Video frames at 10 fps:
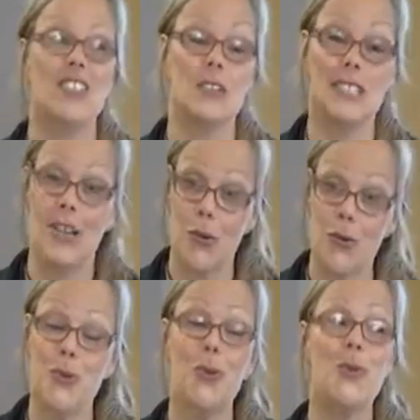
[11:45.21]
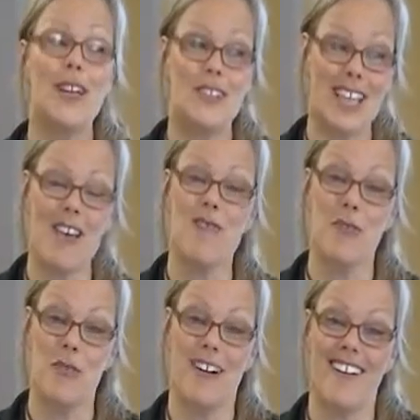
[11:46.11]
It's like, ooh, there's that
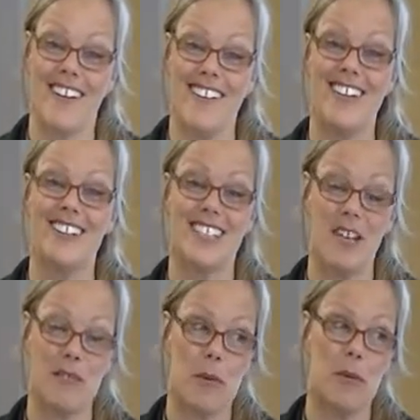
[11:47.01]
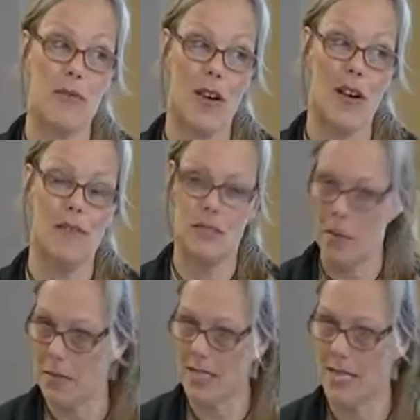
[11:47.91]
4. There's that number 5.
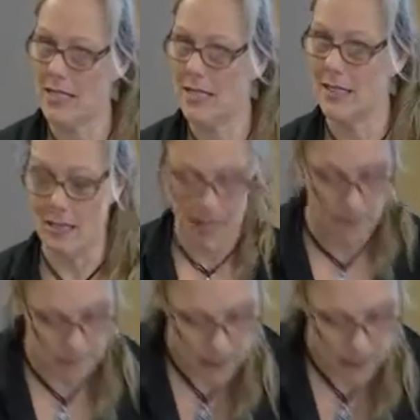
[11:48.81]
That makes sense? Okay.